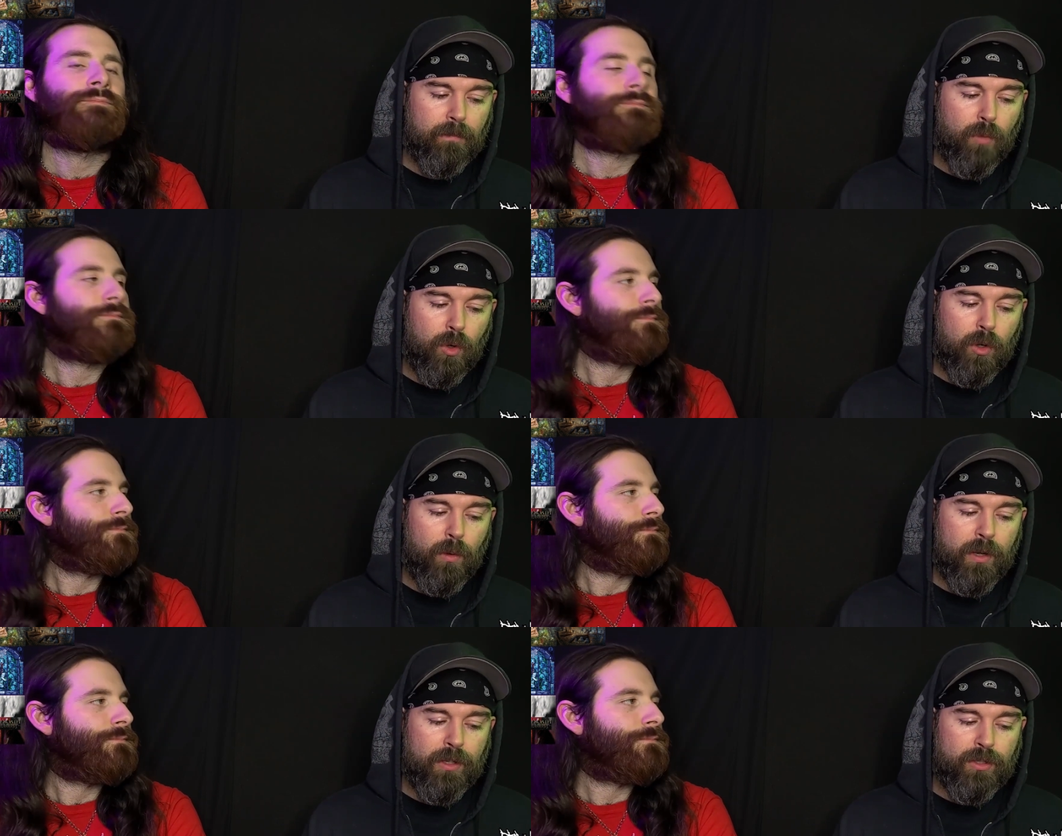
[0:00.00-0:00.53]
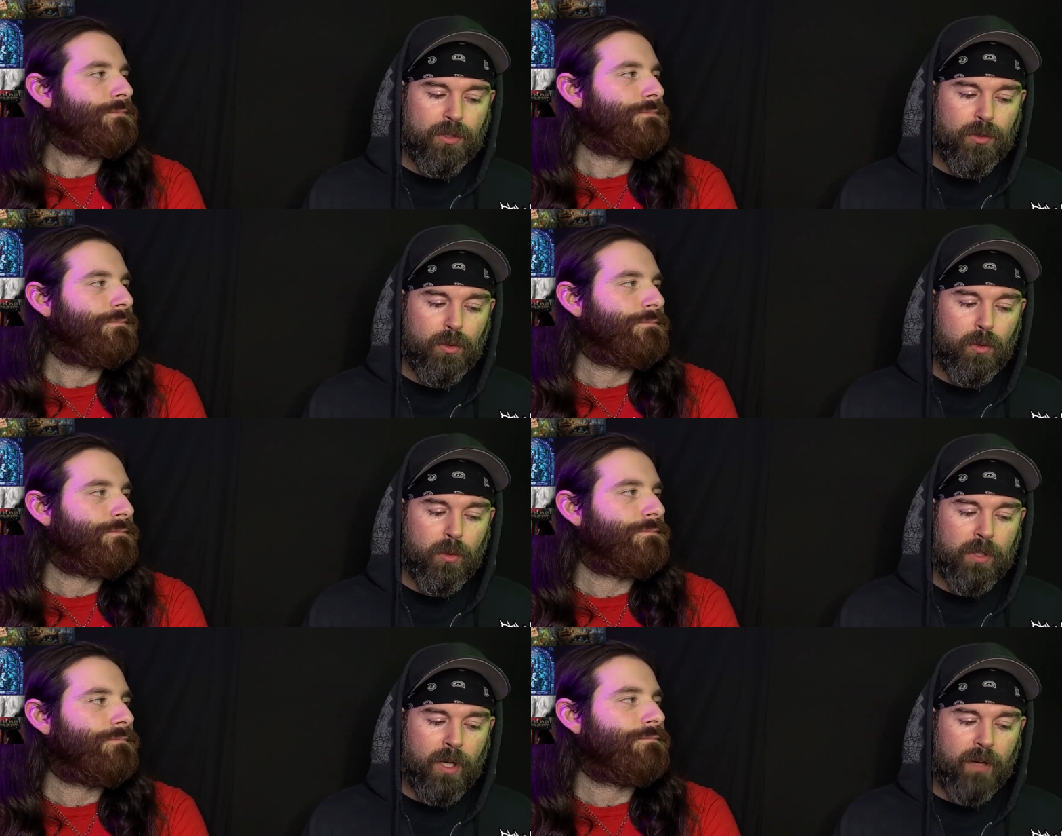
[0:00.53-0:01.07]
Speaker 1: we're going
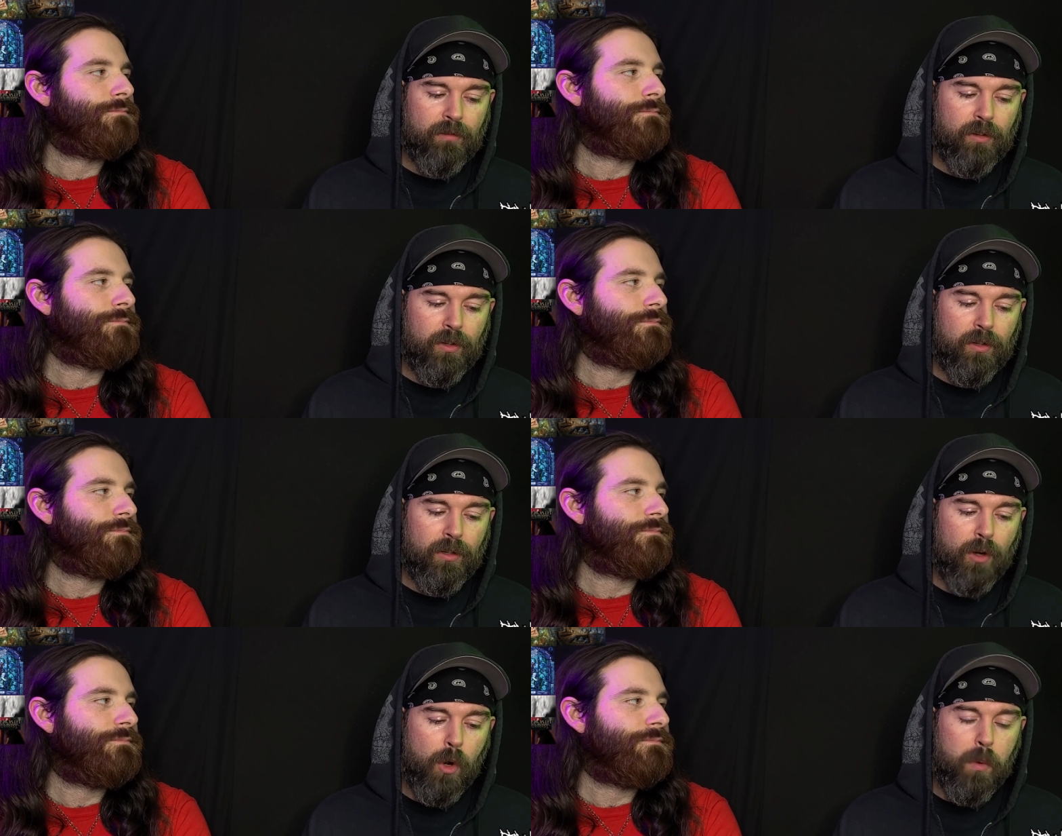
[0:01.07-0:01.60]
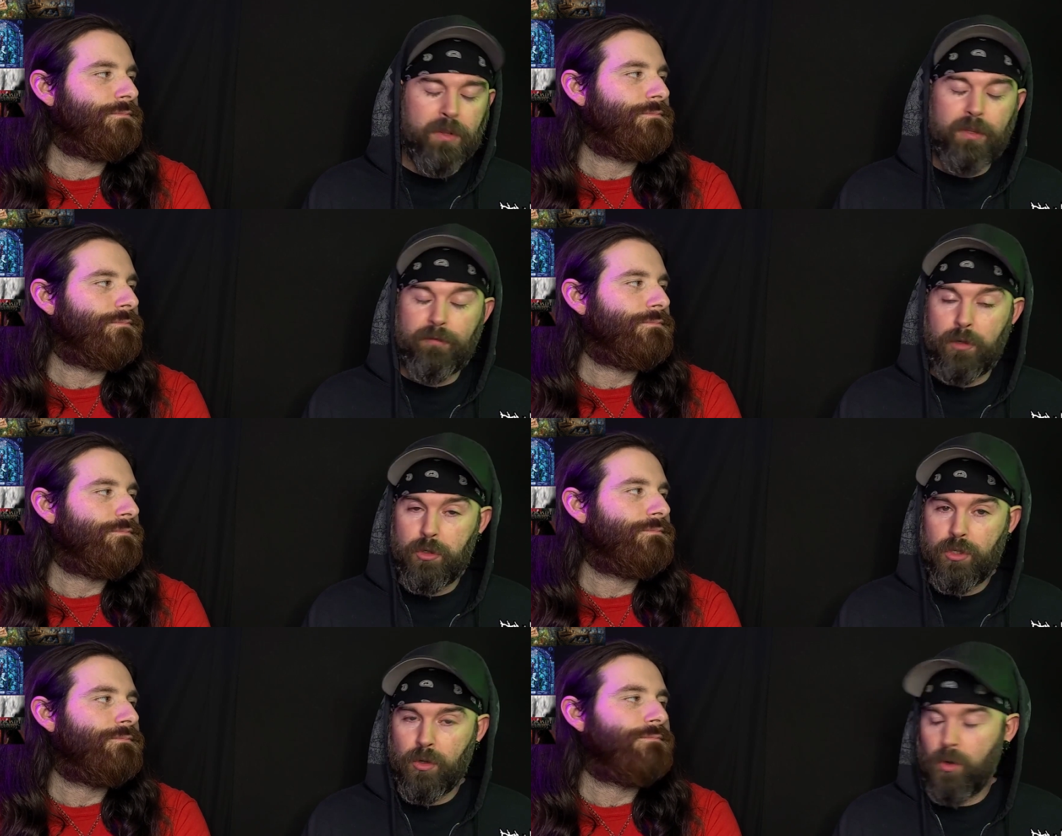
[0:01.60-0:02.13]
to cover Oh What the
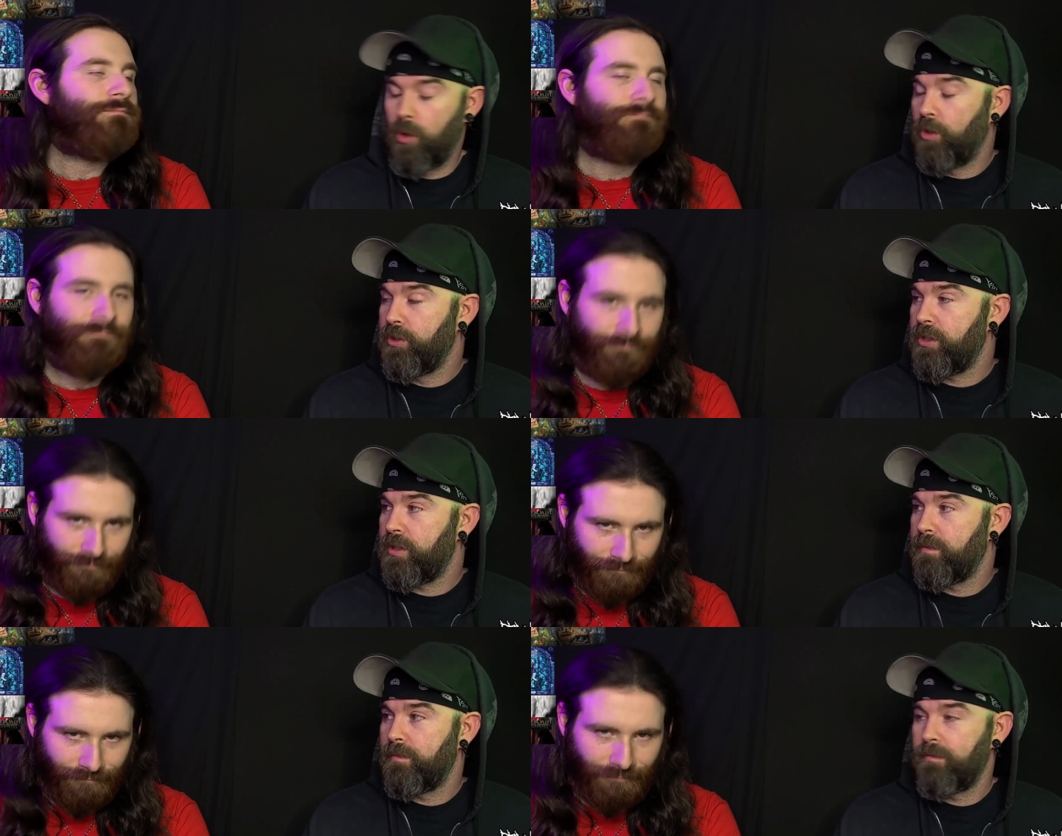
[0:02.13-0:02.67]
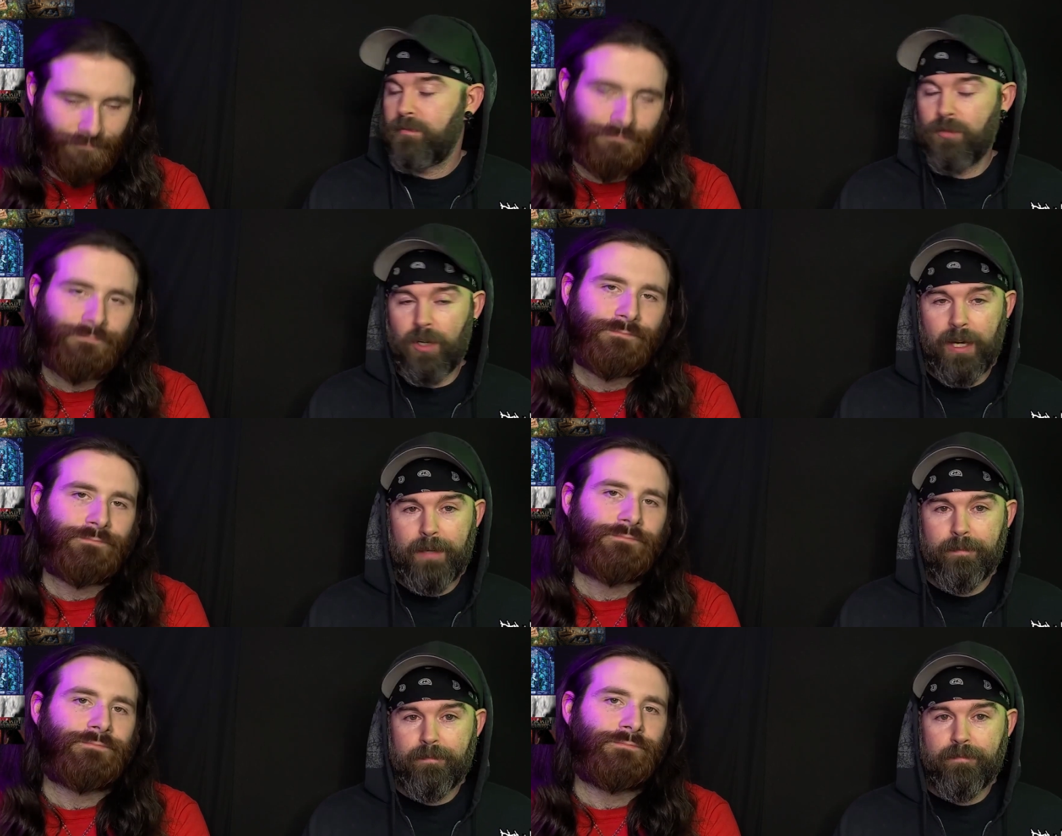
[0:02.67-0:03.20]
Future Holds,
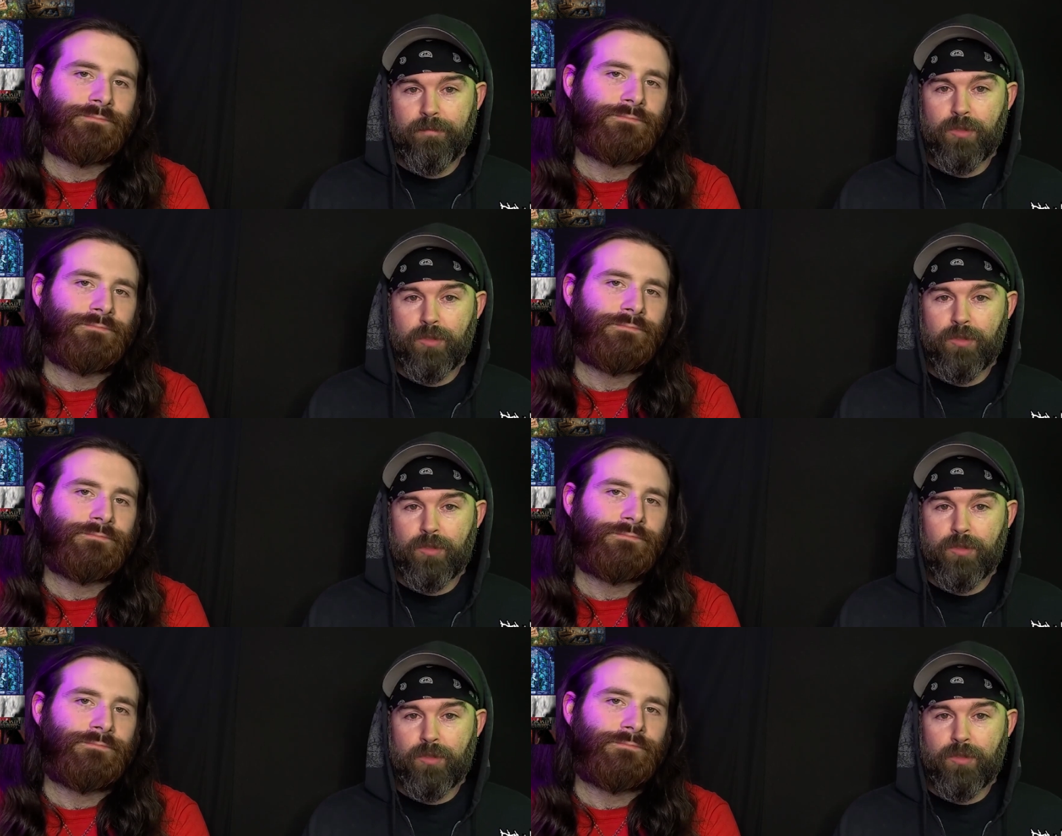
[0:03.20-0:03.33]
right?